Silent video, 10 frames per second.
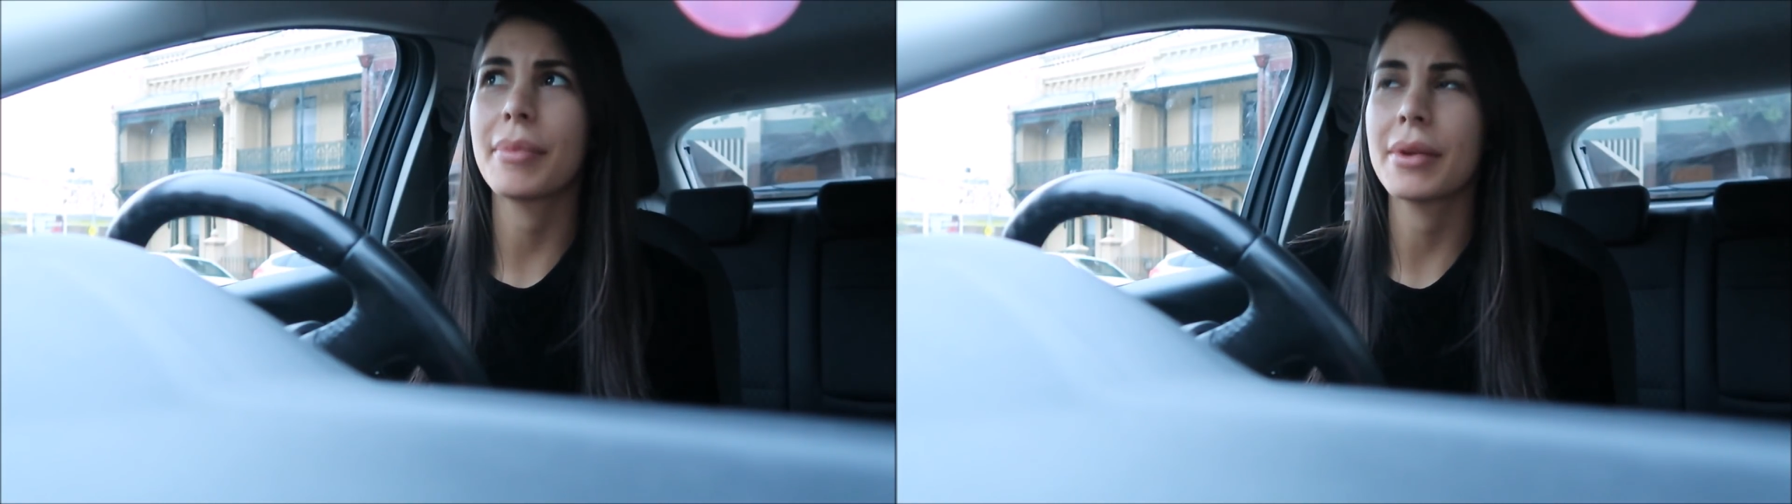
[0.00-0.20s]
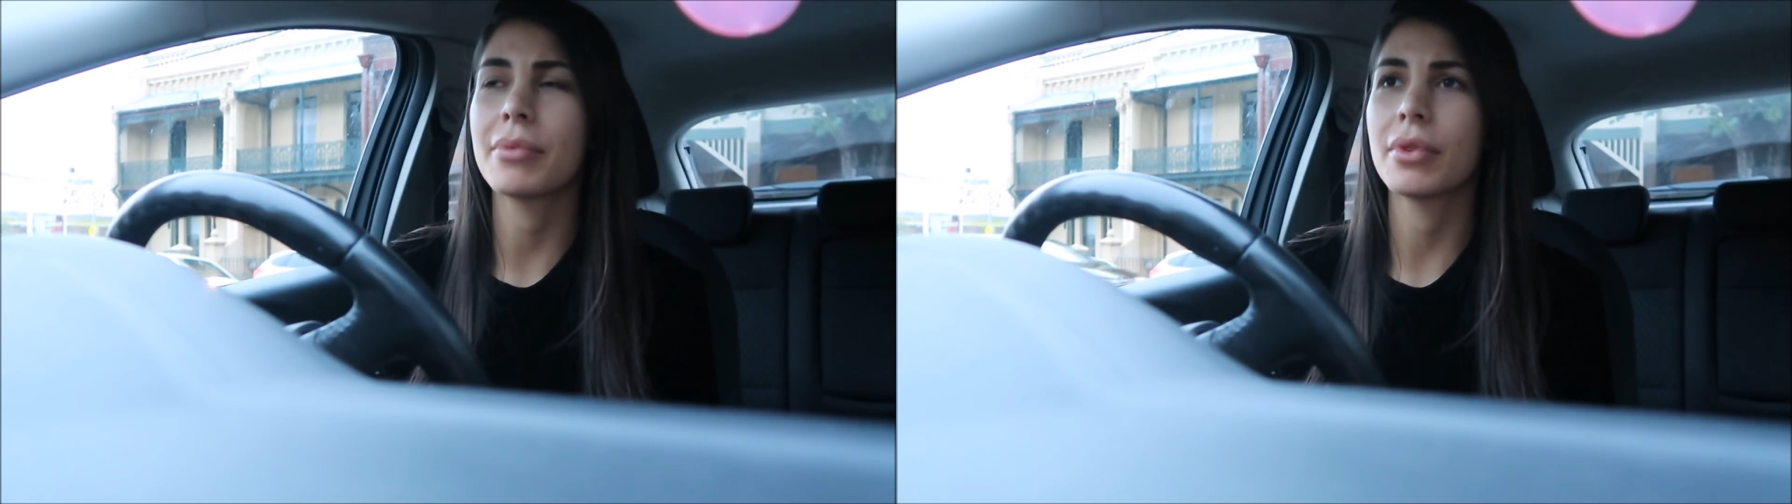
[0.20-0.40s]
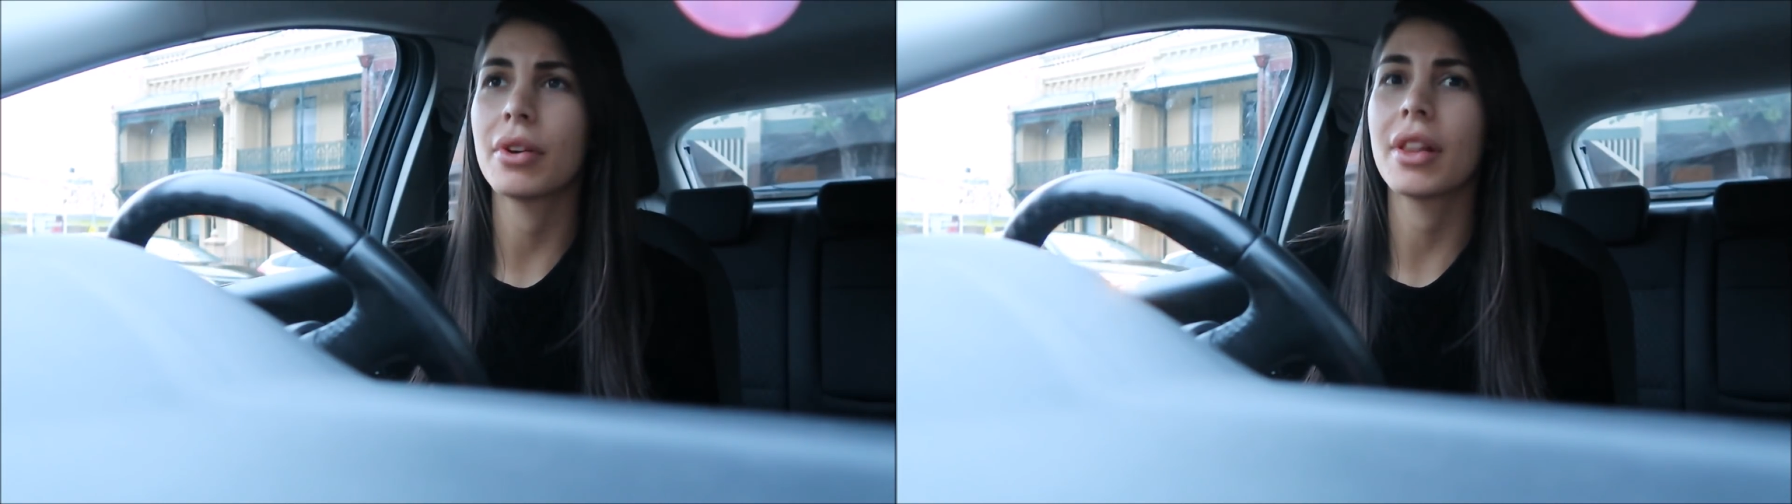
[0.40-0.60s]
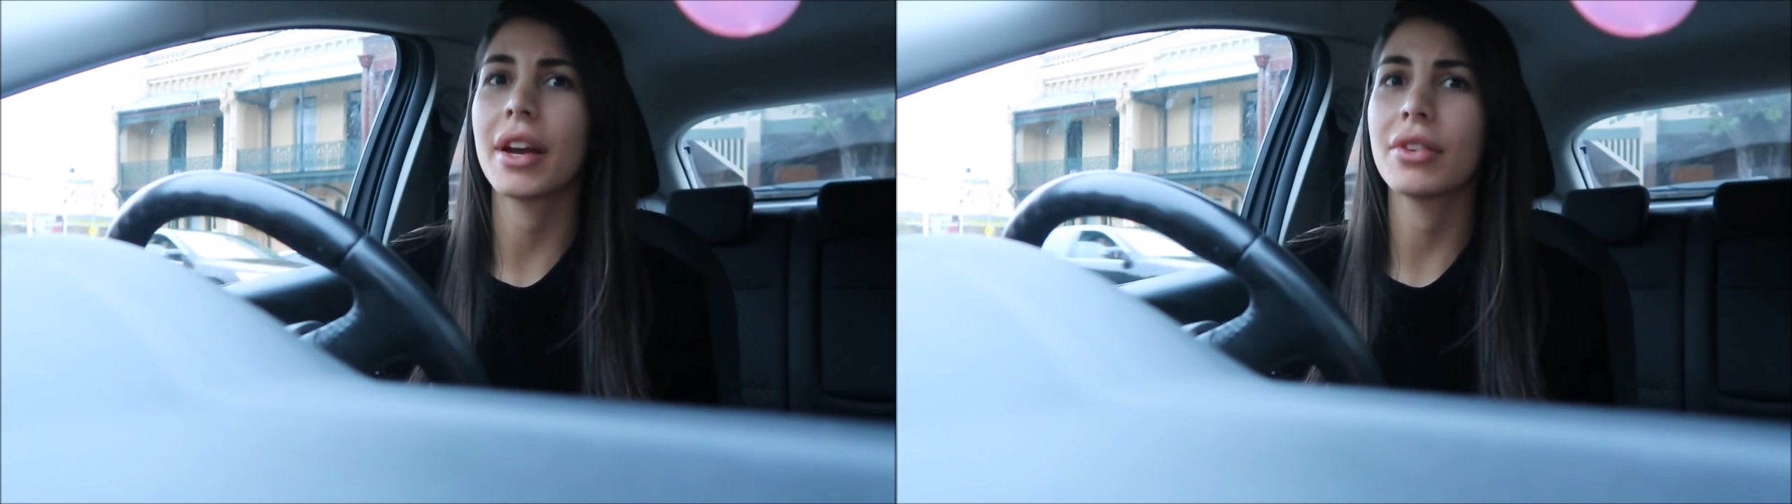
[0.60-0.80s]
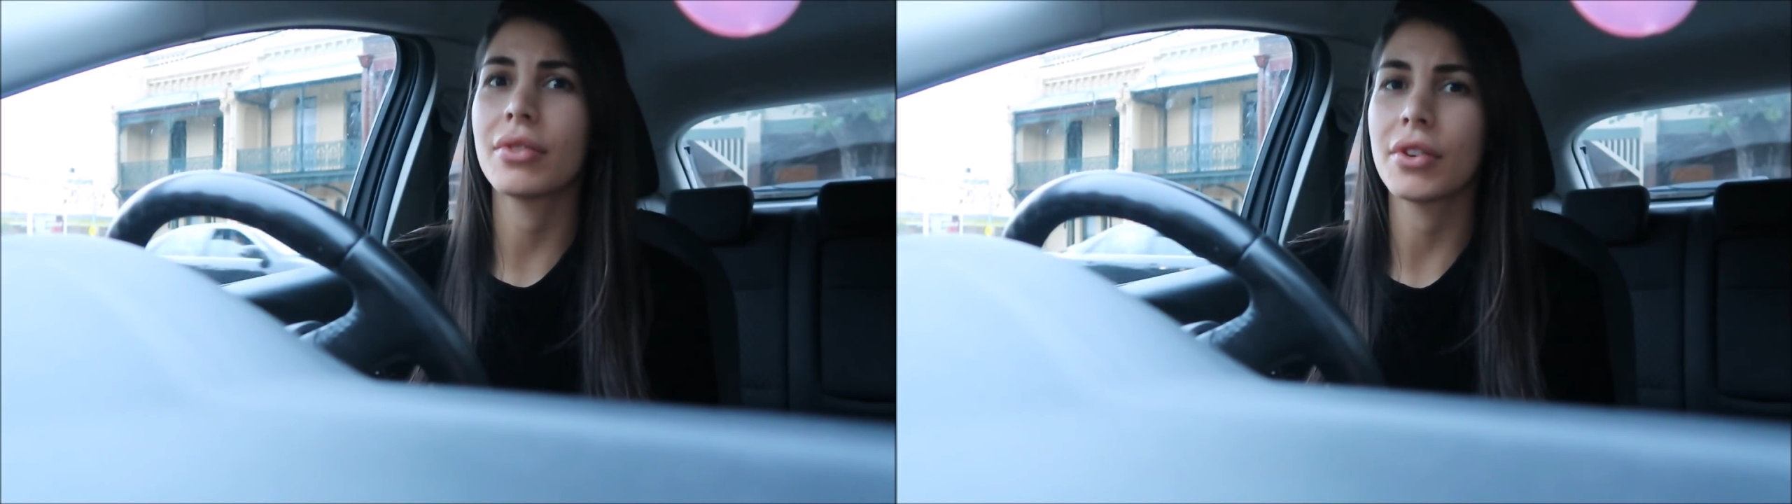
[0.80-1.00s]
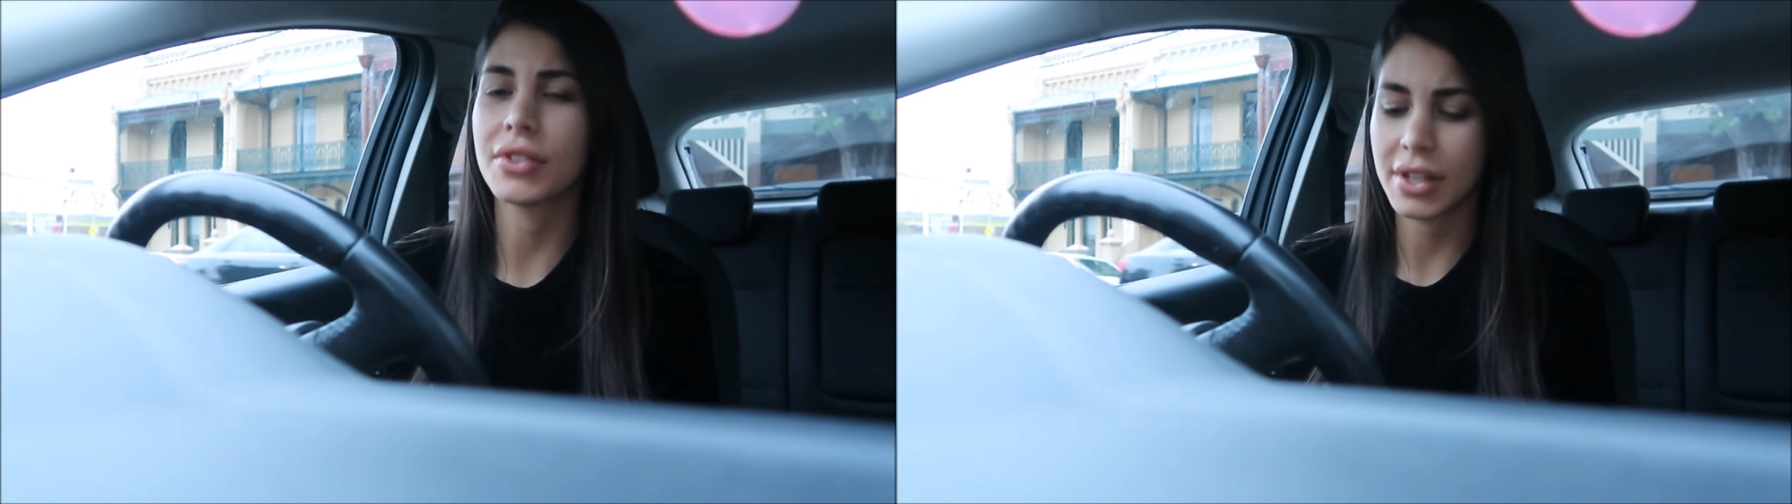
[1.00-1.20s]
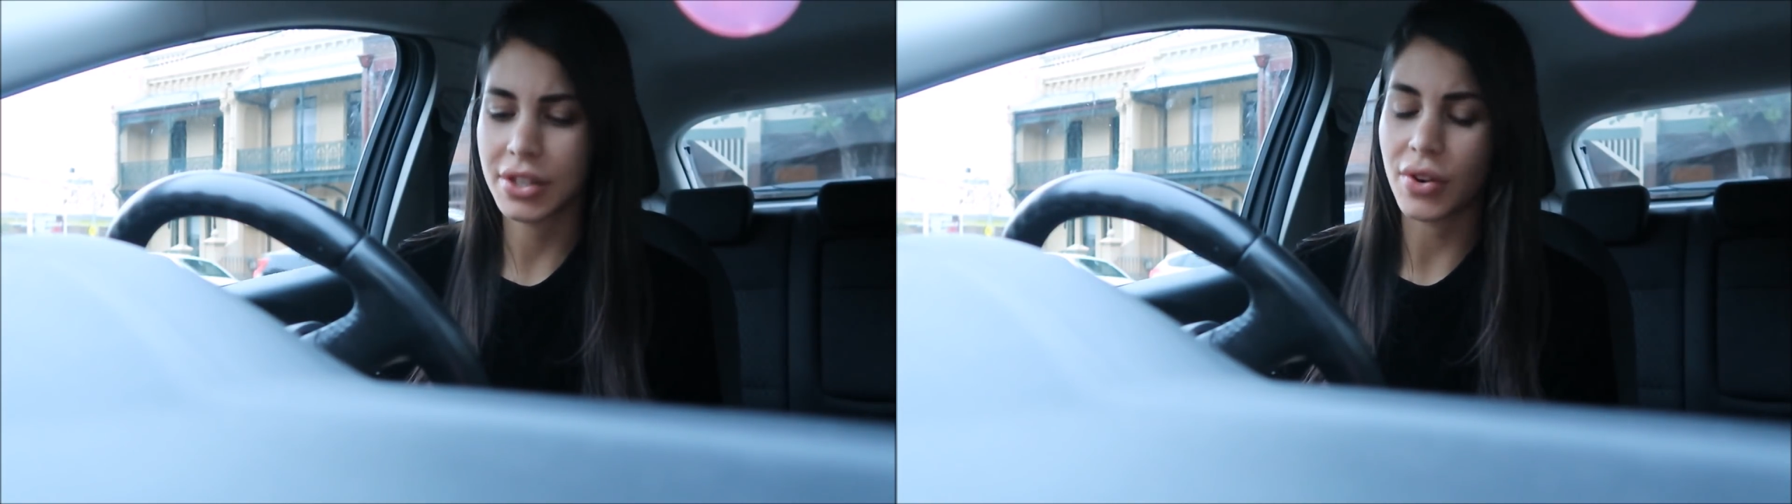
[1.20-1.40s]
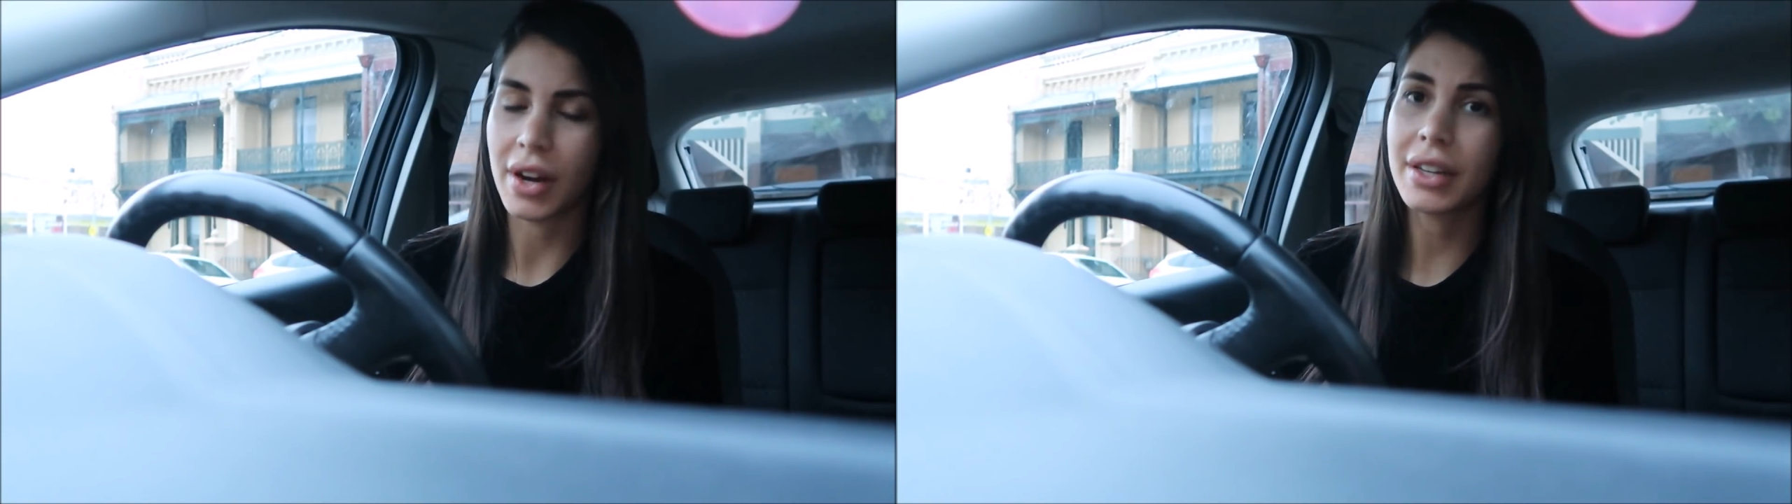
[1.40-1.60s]
people got like grossly
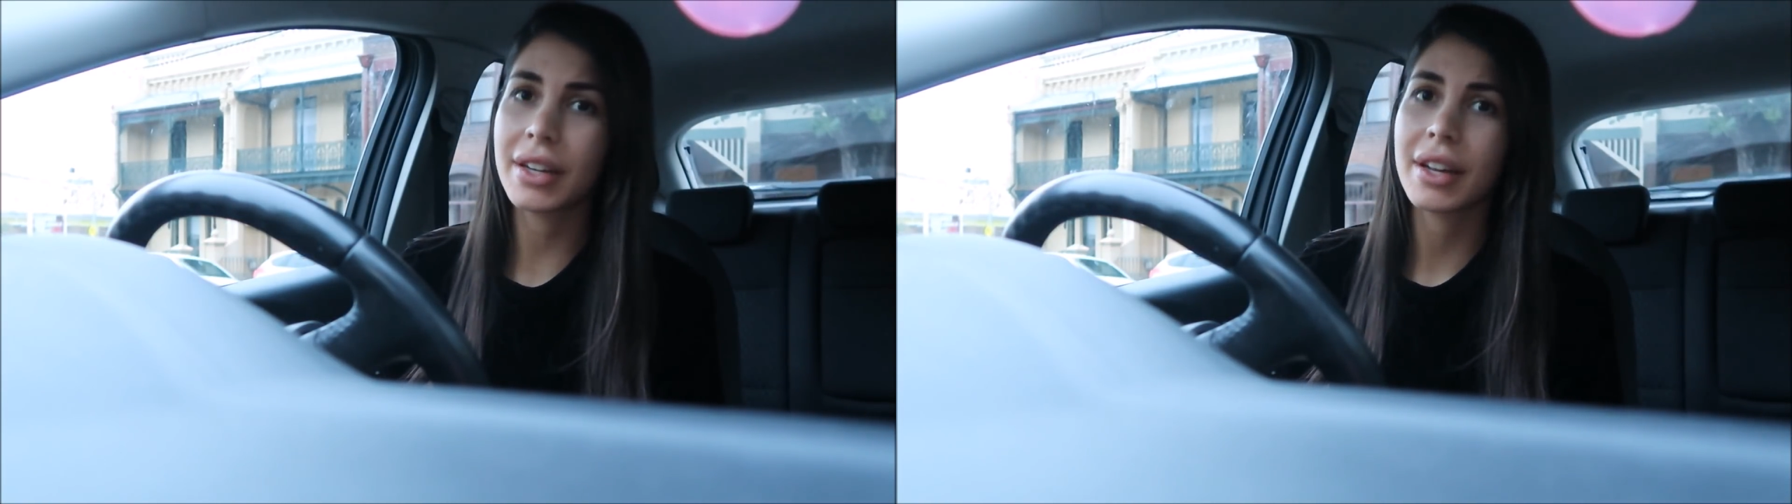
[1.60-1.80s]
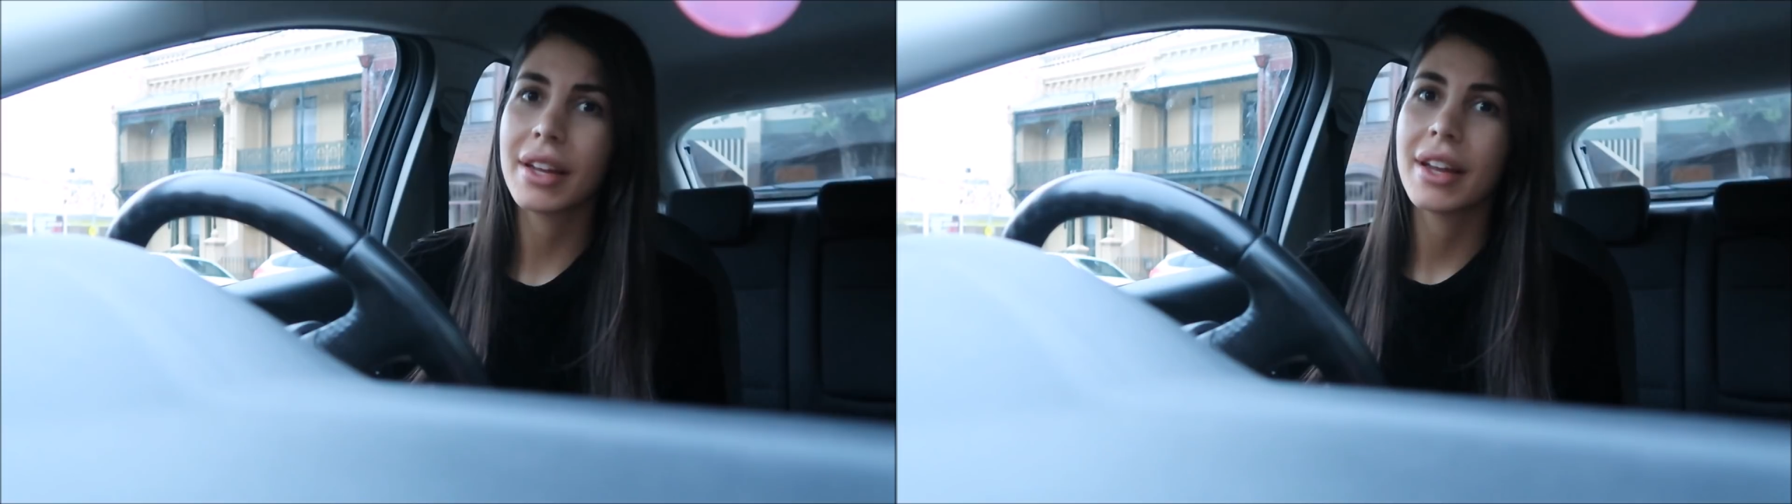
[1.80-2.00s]
drunk.